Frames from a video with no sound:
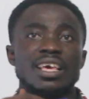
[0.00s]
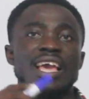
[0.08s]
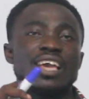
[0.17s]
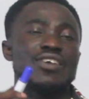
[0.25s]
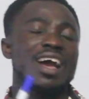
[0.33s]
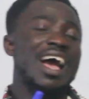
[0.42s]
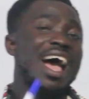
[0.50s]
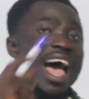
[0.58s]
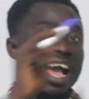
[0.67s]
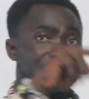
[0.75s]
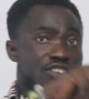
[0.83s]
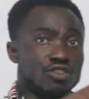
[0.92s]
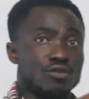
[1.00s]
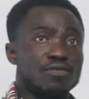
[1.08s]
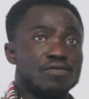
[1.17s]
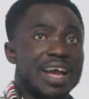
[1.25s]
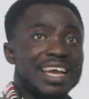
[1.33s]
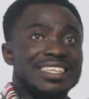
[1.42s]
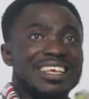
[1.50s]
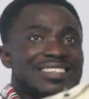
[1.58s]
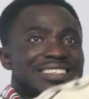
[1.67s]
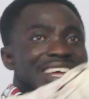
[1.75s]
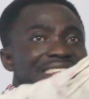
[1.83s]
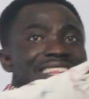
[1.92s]
and you are asked to find the
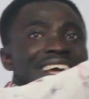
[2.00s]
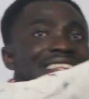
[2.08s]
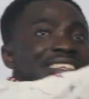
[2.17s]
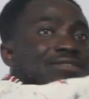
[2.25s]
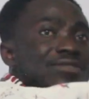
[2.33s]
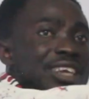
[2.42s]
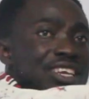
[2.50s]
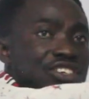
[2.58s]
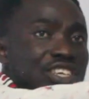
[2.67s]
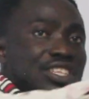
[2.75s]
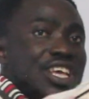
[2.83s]
standard deviation,